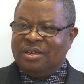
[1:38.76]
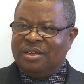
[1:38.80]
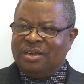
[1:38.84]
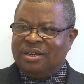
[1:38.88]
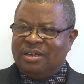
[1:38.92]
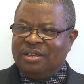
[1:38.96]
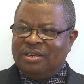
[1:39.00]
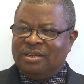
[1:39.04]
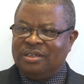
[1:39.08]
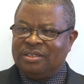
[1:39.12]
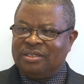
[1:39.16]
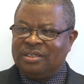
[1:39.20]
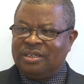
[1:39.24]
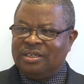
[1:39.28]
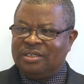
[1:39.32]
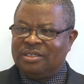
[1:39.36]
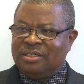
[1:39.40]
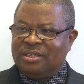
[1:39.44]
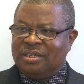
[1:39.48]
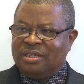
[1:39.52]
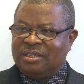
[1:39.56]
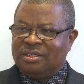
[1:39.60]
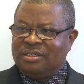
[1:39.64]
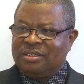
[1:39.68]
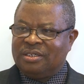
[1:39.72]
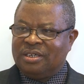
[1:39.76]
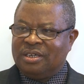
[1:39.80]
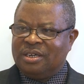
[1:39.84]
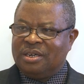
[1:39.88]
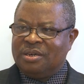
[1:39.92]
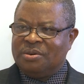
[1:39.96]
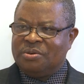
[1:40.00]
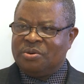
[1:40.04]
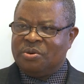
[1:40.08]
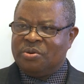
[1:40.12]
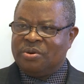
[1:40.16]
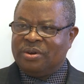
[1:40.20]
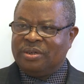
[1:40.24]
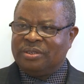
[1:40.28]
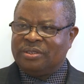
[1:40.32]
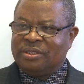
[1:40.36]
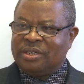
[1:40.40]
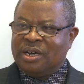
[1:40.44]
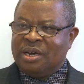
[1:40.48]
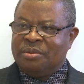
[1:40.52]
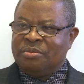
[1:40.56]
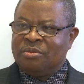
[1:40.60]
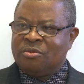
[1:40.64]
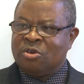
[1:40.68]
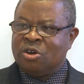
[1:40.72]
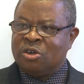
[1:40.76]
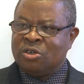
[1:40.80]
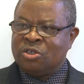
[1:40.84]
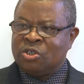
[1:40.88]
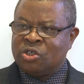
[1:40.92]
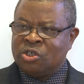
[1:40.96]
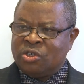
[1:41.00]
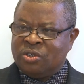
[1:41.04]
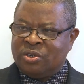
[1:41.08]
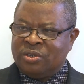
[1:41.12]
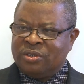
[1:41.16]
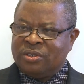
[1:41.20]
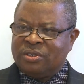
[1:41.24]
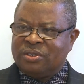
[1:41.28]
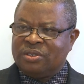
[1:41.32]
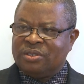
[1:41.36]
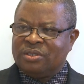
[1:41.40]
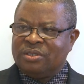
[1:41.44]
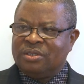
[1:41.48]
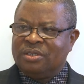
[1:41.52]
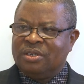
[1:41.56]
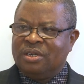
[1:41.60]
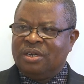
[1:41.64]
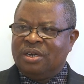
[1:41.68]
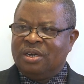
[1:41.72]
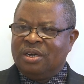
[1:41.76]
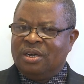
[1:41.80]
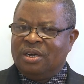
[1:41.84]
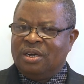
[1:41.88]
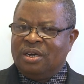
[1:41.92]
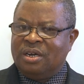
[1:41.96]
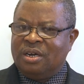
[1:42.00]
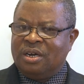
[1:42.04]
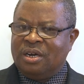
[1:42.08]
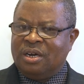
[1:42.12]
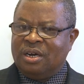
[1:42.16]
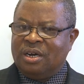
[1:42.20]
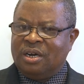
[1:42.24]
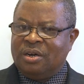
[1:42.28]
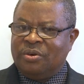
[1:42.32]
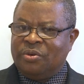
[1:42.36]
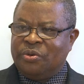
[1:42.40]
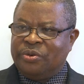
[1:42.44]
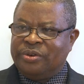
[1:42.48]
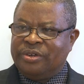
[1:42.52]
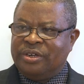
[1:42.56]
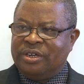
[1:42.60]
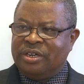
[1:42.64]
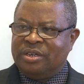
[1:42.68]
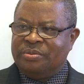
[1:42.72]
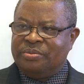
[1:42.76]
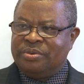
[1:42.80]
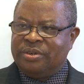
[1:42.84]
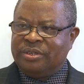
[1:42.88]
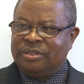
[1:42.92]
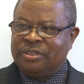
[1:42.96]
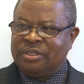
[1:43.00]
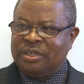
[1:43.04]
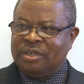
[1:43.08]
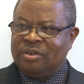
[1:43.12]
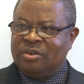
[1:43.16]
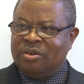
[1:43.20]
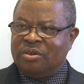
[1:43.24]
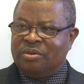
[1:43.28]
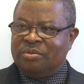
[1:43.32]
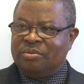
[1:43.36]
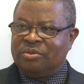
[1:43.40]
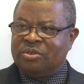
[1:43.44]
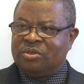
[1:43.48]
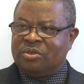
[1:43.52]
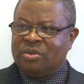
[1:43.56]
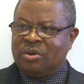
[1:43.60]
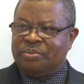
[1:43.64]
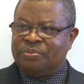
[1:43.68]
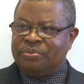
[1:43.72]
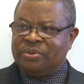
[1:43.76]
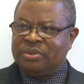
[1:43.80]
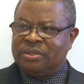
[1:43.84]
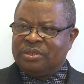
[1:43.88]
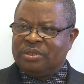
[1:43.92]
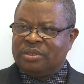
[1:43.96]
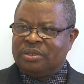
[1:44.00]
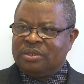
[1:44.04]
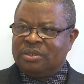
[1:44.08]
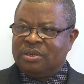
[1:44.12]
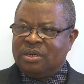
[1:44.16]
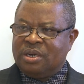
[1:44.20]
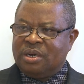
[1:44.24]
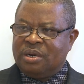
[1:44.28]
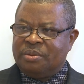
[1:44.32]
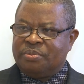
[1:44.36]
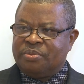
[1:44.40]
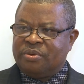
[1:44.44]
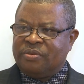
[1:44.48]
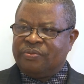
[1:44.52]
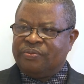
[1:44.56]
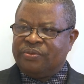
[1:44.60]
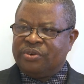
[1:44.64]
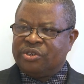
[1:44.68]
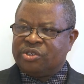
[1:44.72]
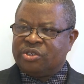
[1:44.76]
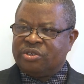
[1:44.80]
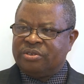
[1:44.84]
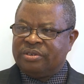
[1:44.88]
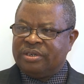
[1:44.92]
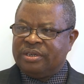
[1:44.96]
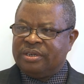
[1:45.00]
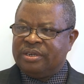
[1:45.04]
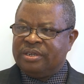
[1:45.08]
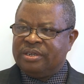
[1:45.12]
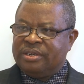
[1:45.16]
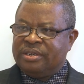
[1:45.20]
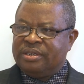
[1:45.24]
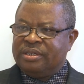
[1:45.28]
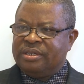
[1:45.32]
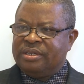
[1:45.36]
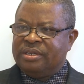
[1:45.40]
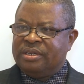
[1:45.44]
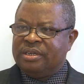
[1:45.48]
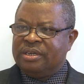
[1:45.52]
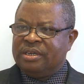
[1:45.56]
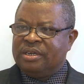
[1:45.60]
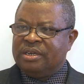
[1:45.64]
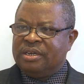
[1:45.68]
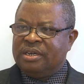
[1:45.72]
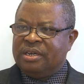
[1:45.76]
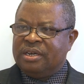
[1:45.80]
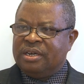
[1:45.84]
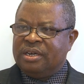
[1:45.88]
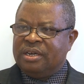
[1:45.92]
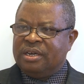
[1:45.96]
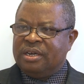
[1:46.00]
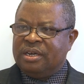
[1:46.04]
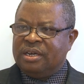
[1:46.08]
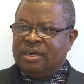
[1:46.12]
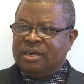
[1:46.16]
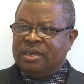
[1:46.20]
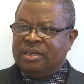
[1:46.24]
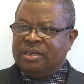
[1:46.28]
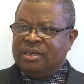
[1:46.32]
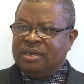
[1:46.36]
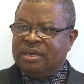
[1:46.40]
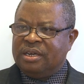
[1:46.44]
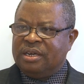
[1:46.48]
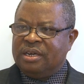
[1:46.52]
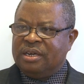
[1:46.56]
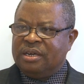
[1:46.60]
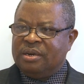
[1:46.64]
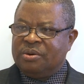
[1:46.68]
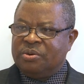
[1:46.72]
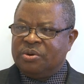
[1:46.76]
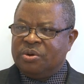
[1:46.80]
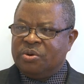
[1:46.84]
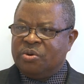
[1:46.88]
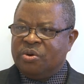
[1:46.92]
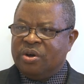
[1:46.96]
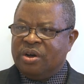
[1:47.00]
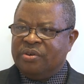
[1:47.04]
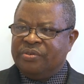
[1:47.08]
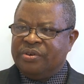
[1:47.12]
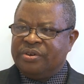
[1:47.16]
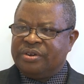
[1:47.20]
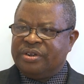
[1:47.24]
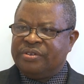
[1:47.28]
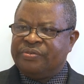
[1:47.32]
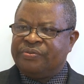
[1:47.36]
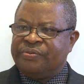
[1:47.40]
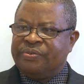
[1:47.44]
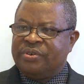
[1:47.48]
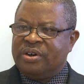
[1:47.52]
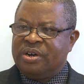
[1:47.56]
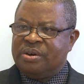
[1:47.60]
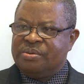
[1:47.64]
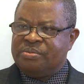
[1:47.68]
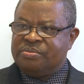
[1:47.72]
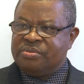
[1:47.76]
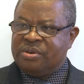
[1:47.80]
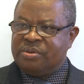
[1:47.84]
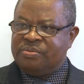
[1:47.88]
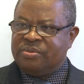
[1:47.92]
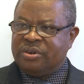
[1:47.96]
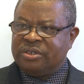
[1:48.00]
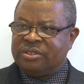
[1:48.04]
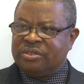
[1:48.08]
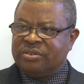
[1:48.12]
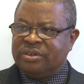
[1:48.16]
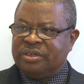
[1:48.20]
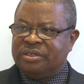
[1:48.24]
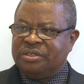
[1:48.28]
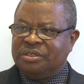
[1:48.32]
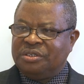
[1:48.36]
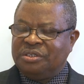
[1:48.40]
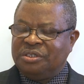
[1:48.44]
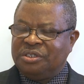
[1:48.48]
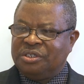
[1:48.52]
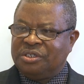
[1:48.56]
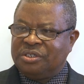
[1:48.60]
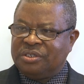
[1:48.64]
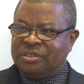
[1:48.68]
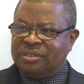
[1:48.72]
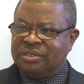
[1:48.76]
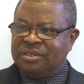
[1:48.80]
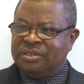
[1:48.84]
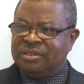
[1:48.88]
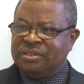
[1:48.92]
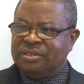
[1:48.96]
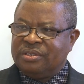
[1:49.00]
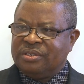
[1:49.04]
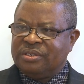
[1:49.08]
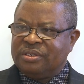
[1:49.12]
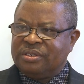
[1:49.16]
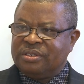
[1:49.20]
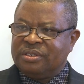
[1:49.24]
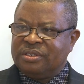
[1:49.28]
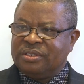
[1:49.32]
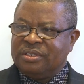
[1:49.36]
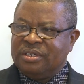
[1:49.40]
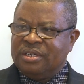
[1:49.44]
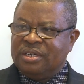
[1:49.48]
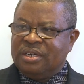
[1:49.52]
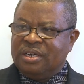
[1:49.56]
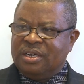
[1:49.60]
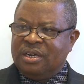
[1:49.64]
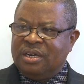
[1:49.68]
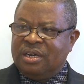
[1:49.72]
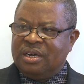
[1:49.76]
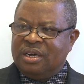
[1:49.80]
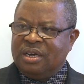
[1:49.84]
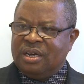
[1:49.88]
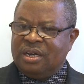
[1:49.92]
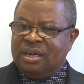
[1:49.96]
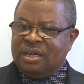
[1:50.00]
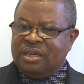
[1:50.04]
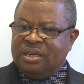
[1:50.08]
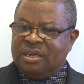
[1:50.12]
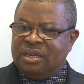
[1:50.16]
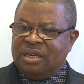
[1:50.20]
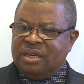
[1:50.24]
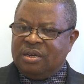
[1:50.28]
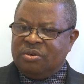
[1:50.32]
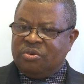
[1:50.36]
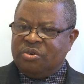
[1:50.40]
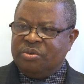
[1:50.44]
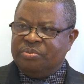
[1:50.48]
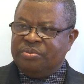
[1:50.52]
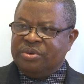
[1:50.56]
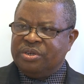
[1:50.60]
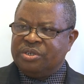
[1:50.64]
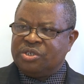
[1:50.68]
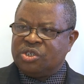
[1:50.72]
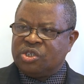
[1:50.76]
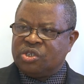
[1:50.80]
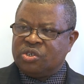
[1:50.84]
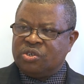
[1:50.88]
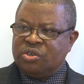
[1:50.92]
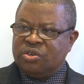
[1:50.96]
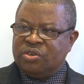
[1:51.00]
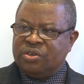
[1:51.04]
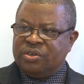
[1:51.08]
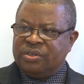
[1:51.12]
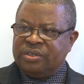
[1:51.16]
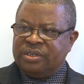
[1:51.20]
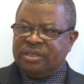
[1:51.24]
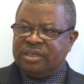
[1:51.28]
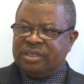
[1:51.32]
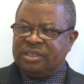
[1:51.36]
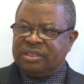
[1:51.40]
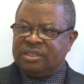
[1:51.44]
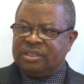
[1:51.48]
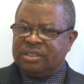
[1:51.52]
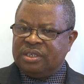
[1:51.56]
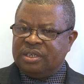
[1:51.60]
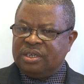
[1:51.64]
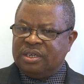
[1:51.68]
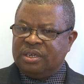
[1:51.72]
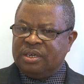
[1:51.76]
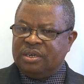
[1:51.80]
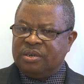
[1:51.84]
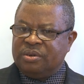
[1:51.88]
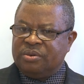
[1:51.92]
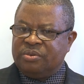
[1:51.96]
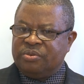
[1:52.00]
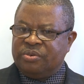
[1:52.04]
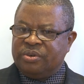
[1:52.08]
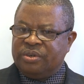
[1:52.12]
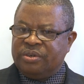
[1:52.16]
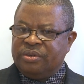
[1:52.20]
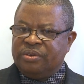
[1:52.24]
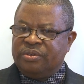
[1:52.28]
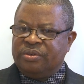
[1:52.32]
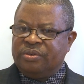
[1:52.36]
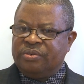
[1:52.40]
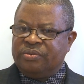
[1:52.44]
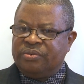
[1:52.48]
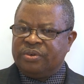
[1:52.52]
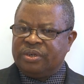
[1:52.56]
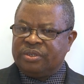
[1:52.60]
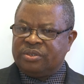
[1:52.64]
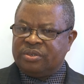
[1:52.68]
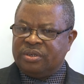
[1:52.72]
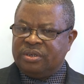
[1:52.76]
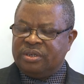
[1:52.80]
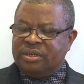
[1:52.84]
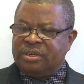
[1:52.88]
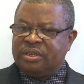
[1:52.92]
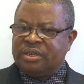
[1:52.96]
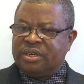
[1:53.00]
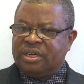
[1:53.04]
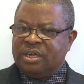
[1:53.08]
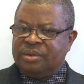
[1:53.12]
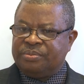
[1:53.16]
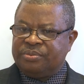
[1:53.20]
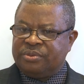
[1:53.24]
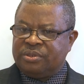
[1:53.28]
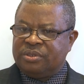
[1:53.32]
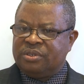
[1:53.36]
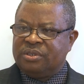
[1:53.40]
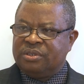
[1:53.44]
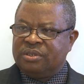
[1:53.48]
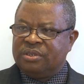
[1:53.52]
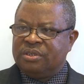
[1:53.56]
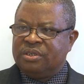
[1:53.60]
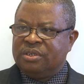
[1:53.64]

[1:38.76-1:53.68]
in the sense that uh, we were time conscious, uh, we deliberated on topics uh, professionally, and uh, we were very firm about our decisions, and uh, we made sure that we virtually kept